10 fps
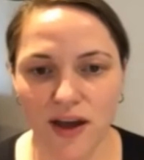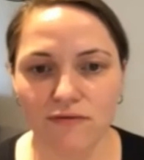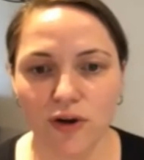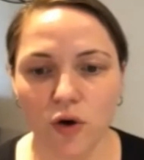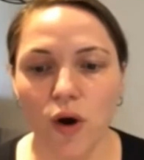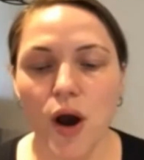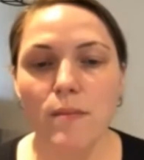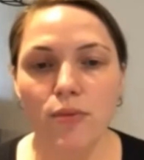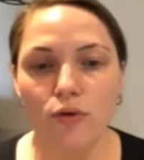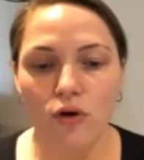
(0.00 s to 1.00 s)
real
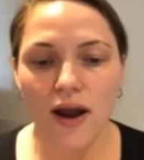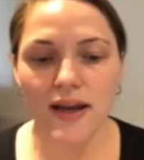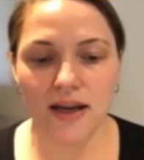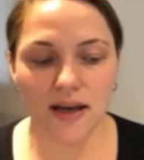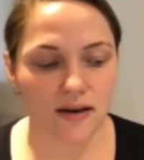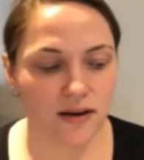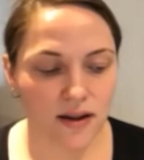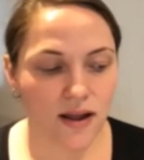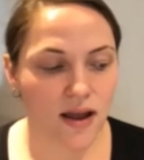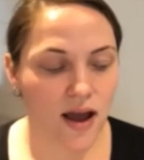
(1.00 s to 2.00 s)
brightening
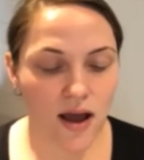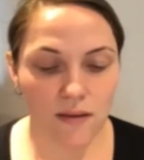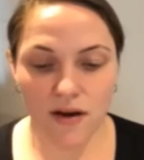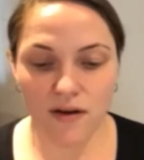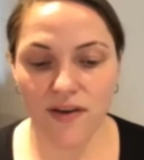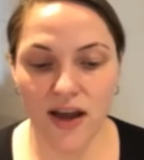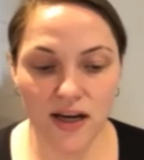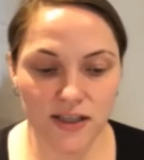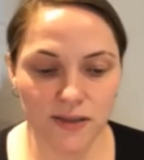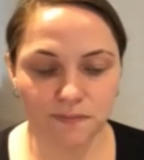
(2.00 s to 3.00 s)

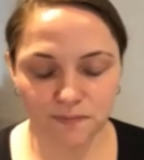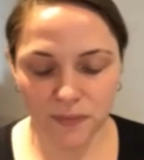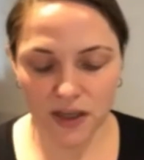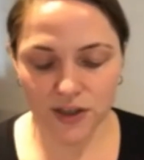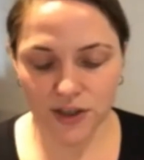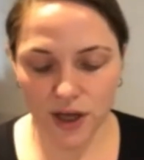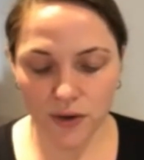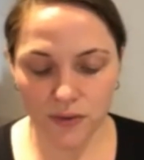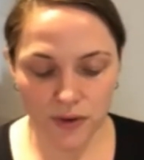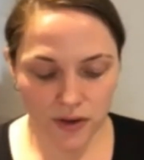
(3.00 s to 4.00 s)
effect.
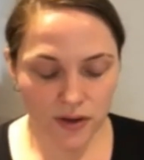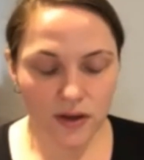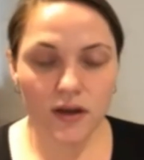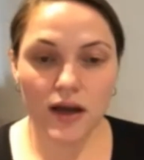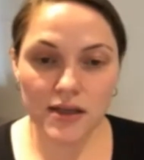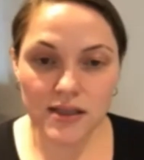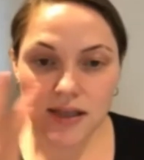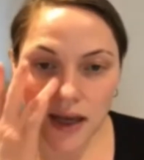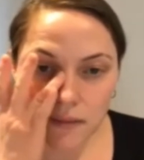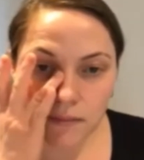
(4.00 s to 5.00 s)
So, as I
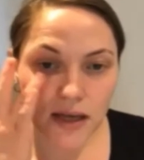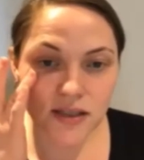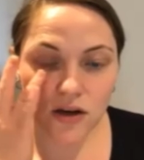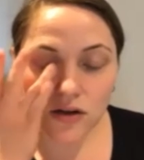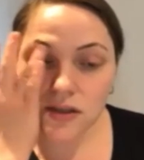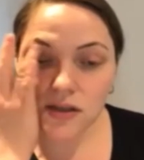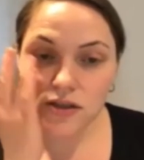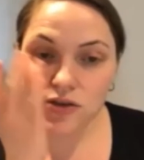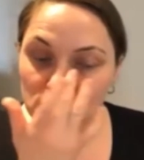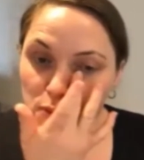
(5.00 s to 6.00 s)
say, massage the
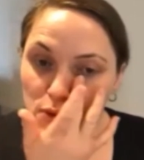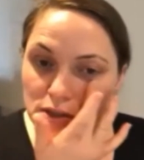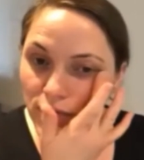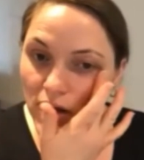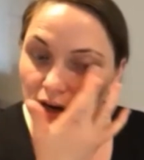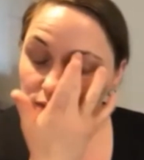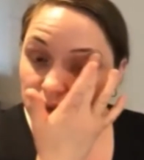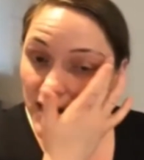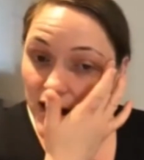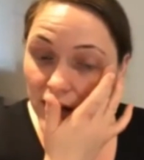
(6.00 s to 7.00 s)
stress positive eye lift
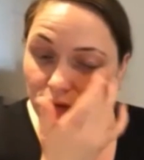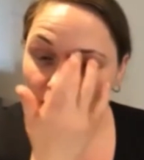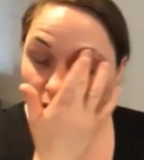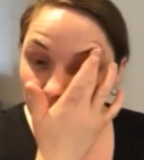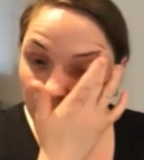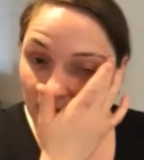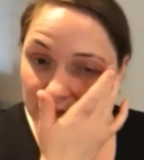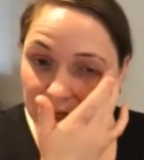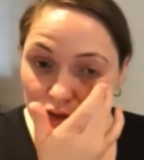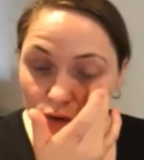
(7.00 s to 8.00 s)
in if you have any
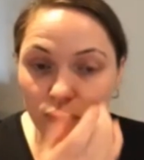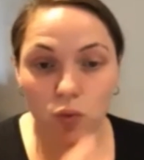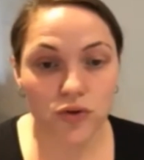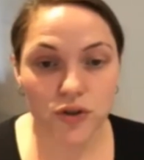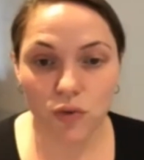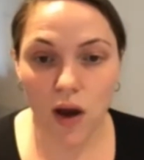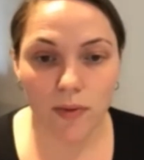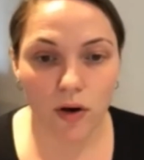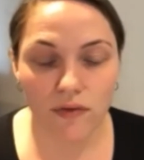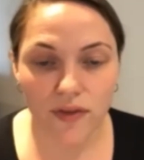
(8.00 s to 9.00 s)
excess, or if you want to wipe it
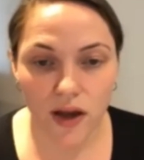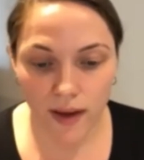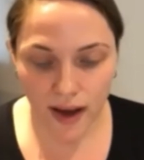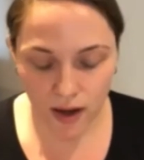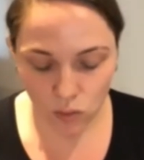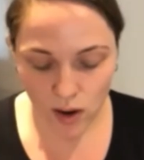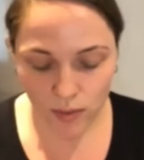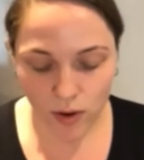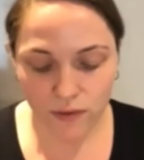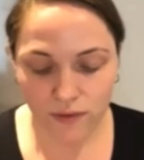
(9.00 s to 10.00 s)
off, then go ahead and wipe
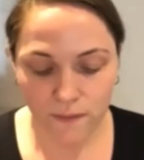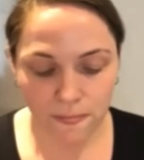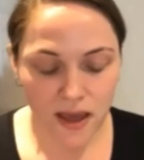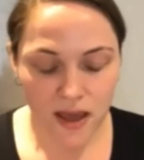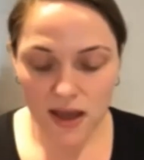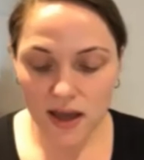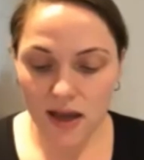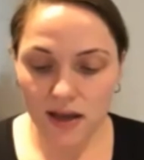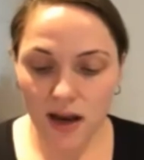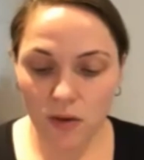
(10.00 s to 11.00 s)
off.
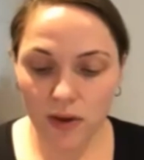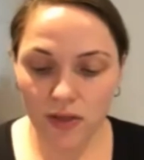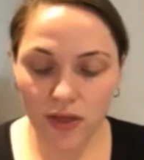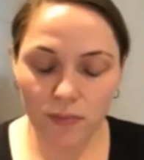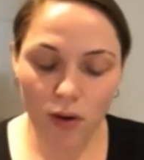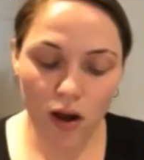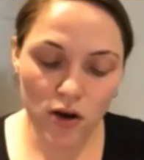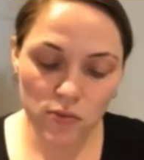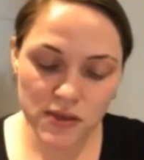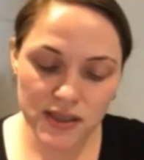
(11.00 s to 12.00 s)
Now, with the
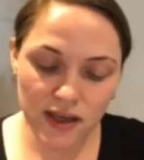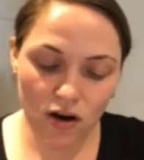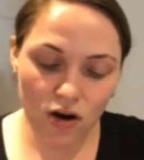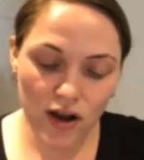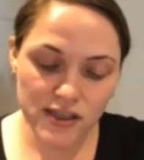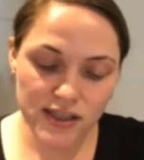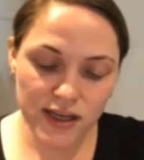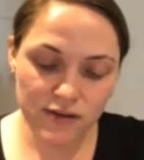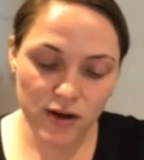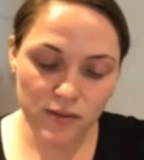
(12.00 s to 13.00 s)
Biolumin C eye
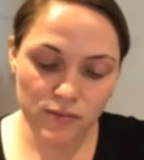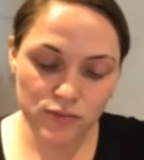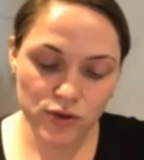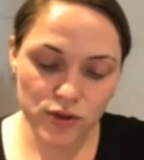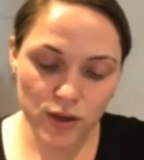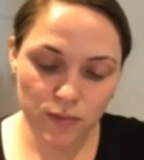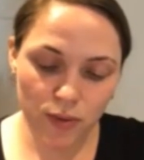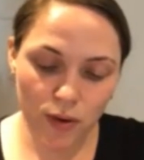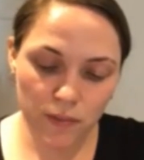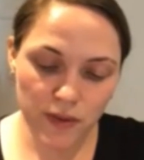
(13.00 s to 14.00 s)
serum, just going to
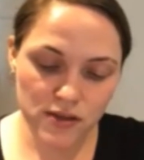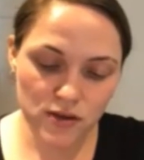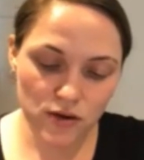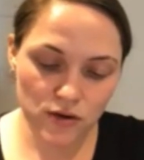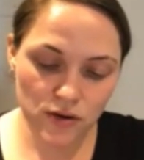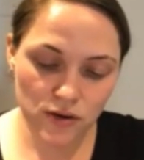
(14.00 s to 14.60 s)
pop this on